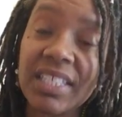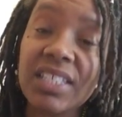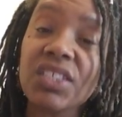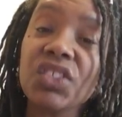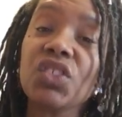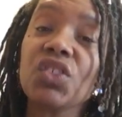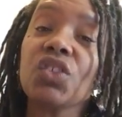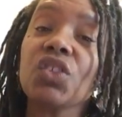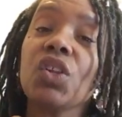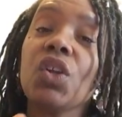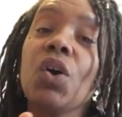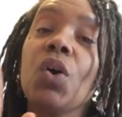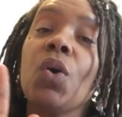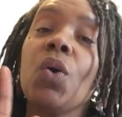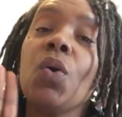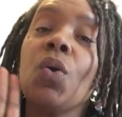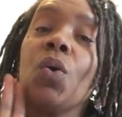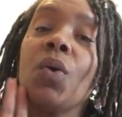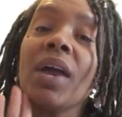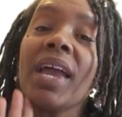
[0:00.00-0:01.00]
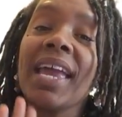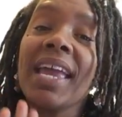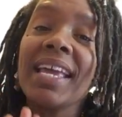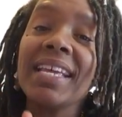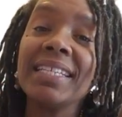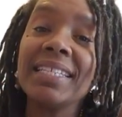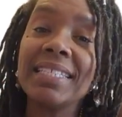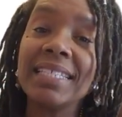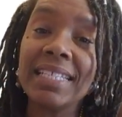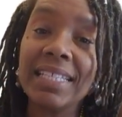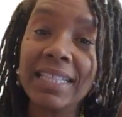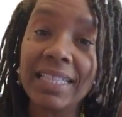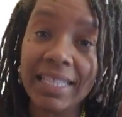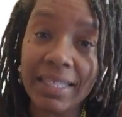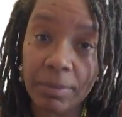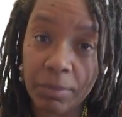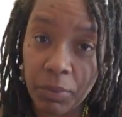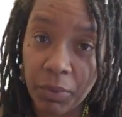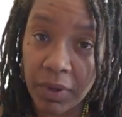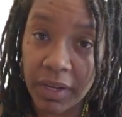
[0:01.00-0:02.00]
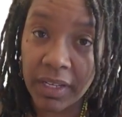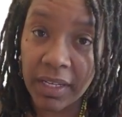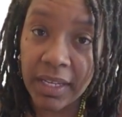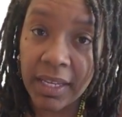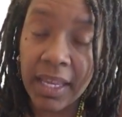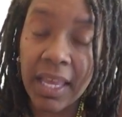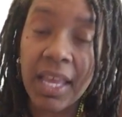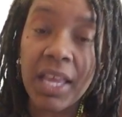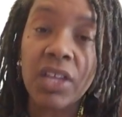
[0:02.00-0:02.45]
is slow and deliberate.